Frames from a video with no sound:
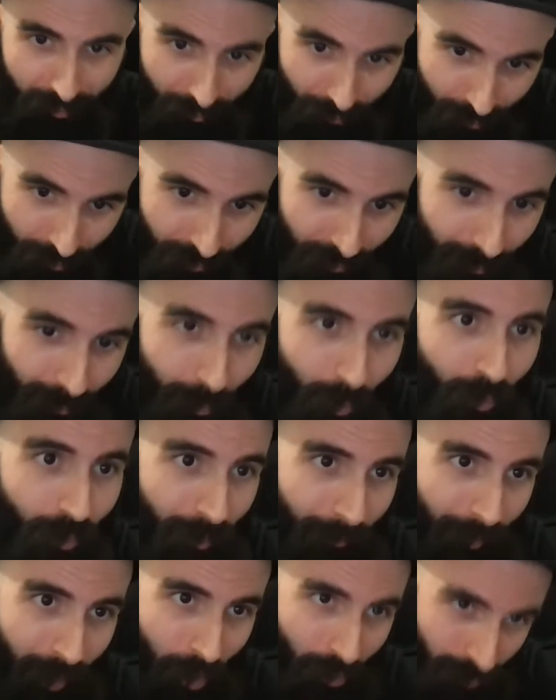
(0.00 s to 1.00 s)
there is more
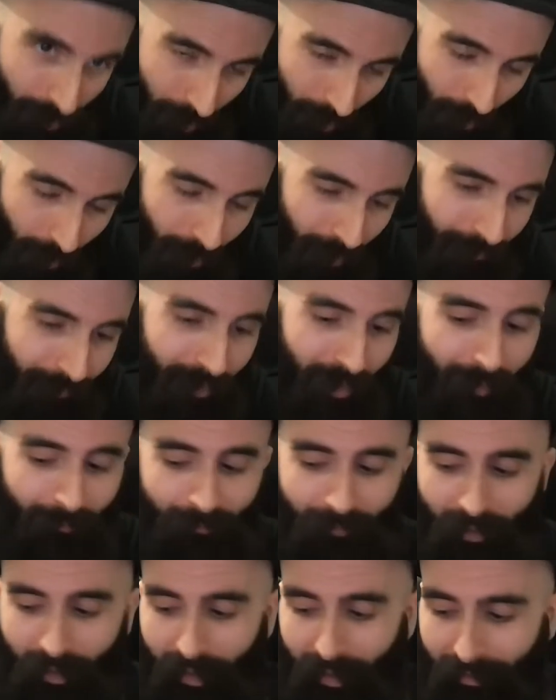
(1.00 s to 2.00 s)
about all of
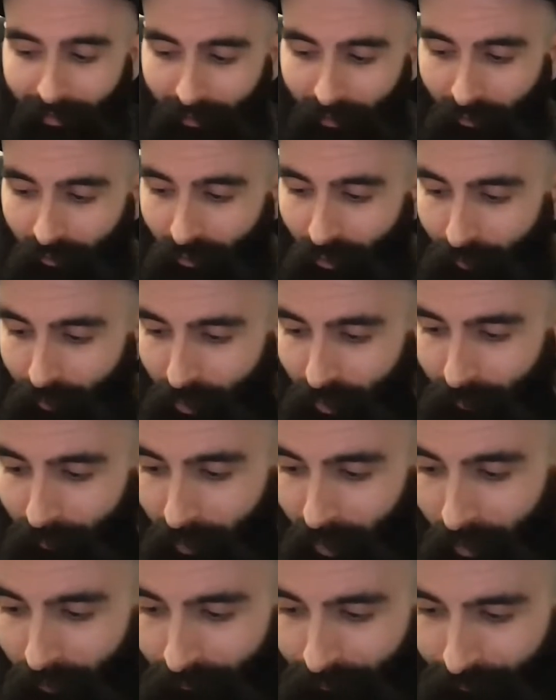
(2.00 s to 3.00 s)
them in the description
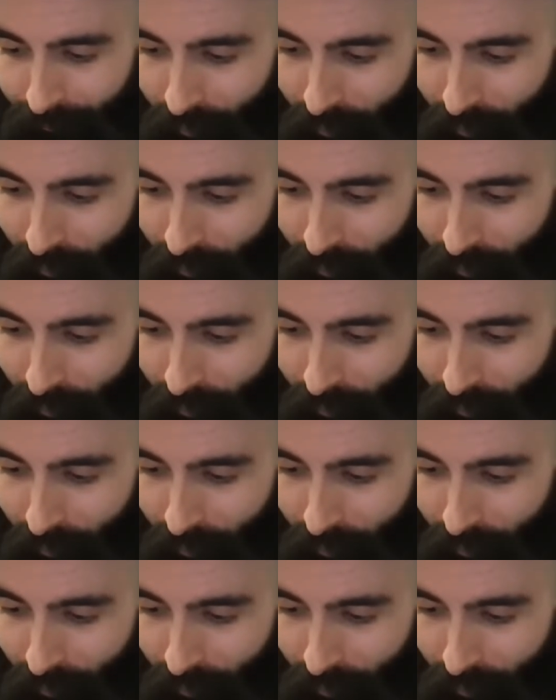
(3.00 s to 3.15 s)
below.